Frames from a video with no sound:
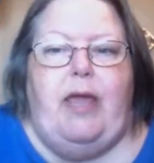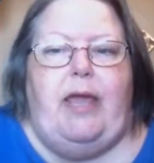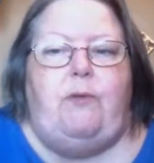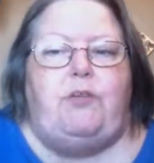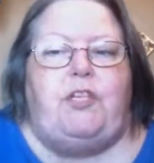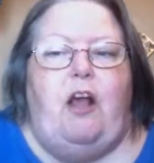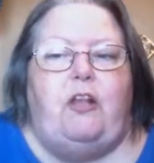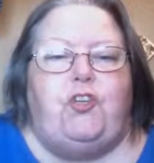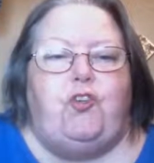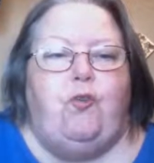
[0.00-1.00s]
He was
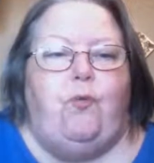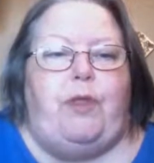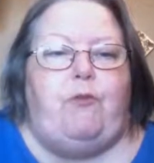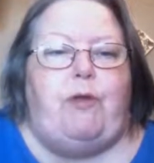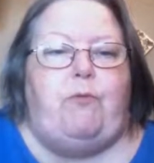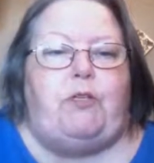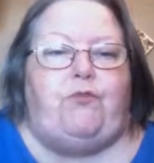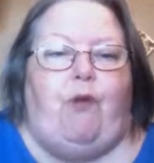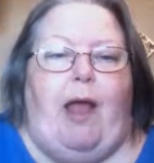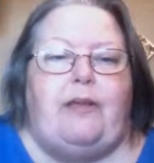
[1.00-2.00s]
not sure whether he was
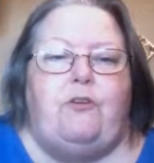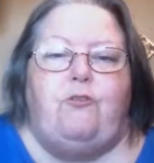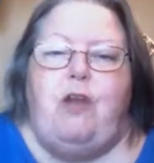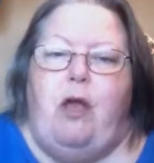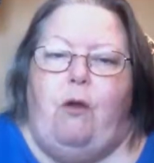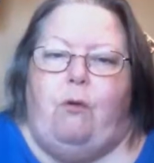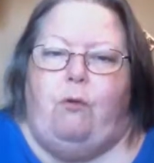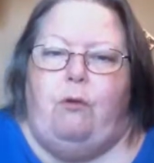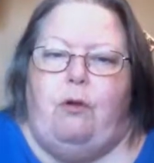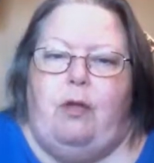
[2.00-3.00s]
frightened or no.
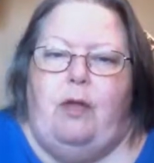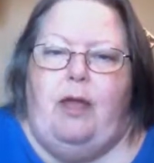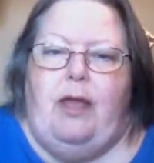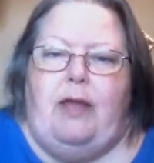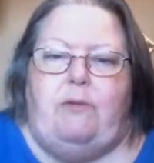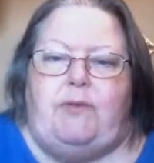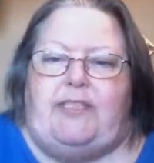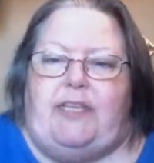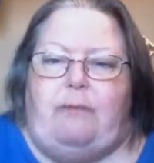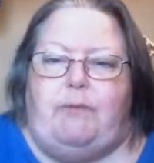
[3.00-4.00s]
He was
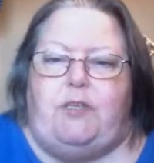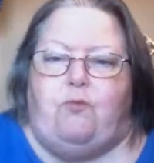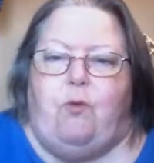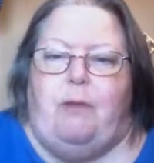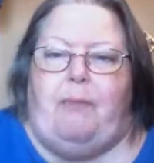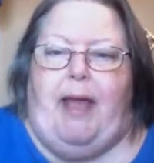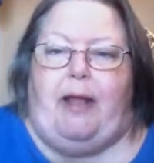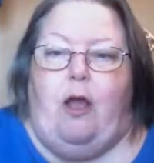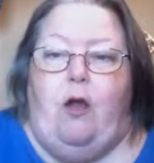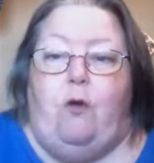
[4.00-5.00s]
tempted to run
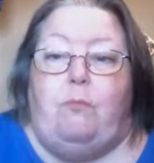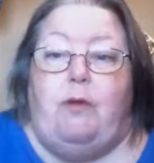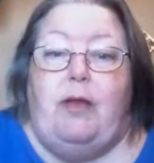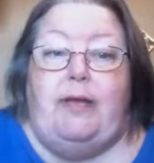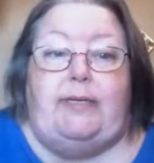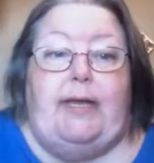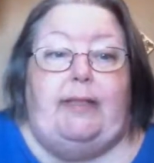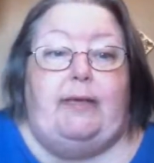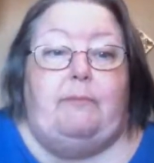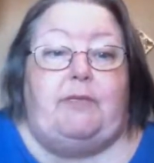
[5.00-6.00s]
back home,
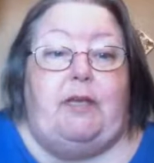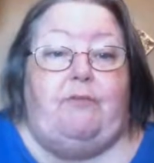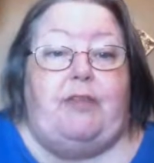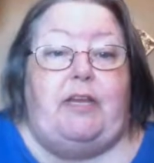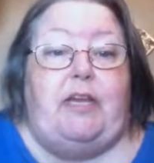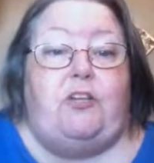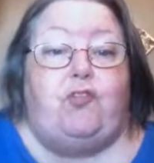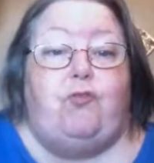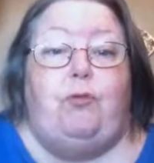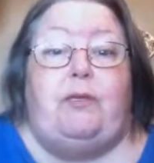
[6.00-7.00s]
telling himself that he had
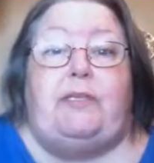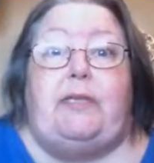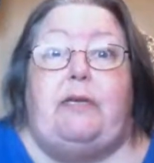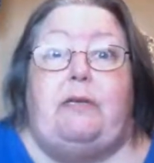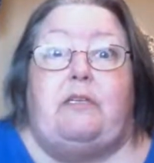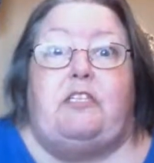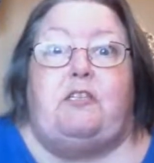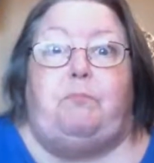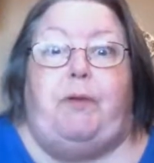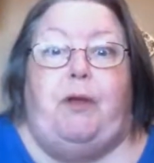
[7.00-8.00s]
truly seen a
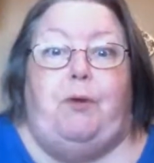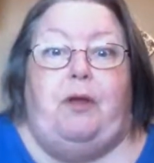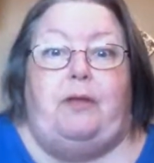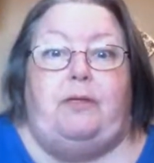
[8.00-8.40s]
spirit.